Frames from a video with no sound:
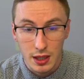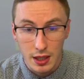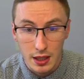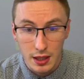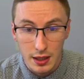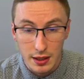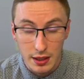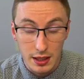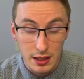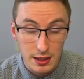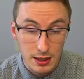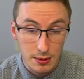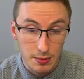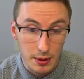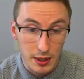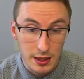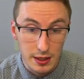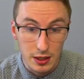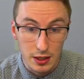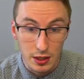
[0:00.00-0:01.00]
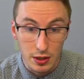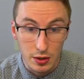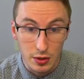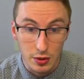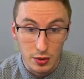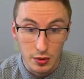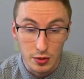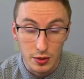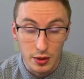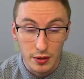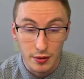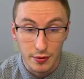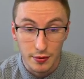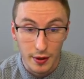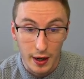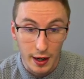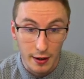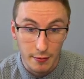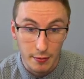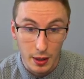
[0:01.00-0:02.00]
These speeds include
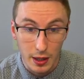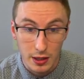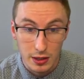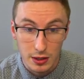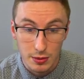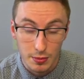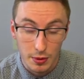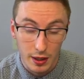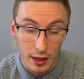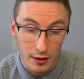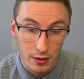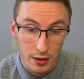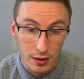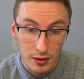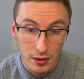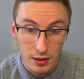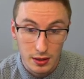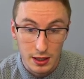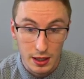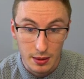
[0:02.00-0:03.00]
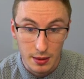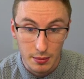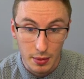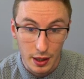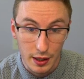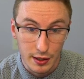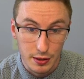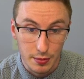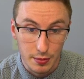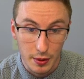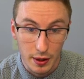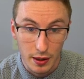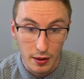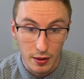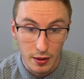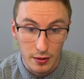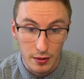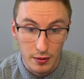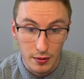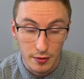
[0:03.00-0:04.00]
5 miles per hour, 10 miles per
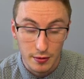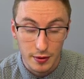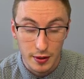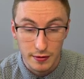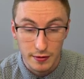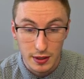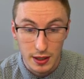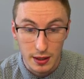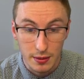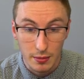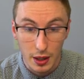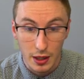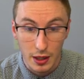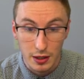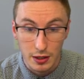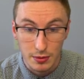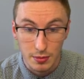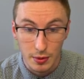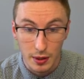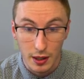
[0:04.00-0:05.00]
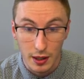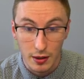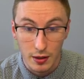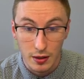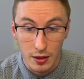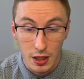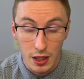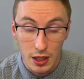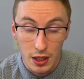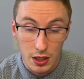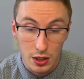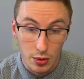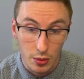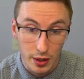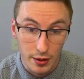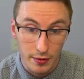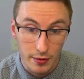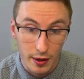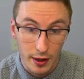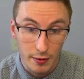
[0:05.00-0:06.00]
hour, 15 miles per hour,
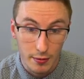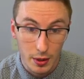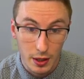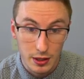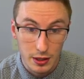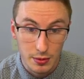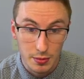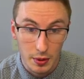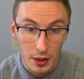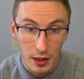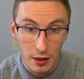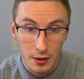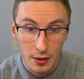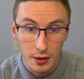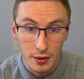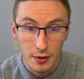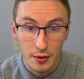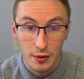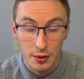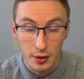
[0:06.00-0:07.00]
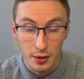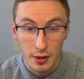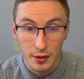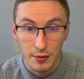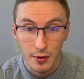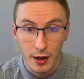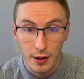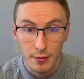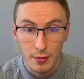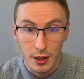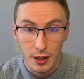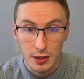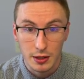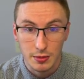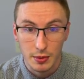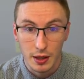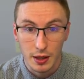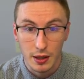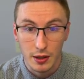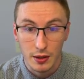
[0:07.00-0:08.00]
25 miles per hour, 35 miles
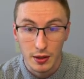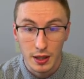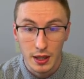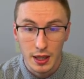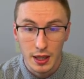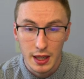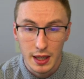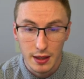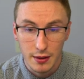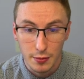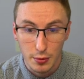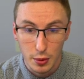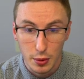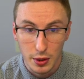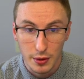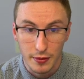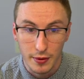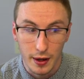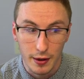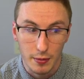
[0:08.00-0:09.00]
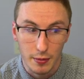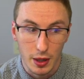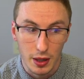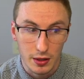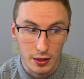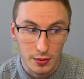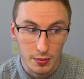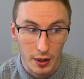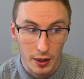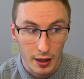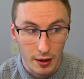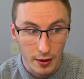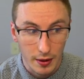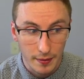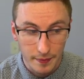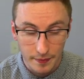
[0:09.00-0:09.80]
per hour, and 45 miles per hour.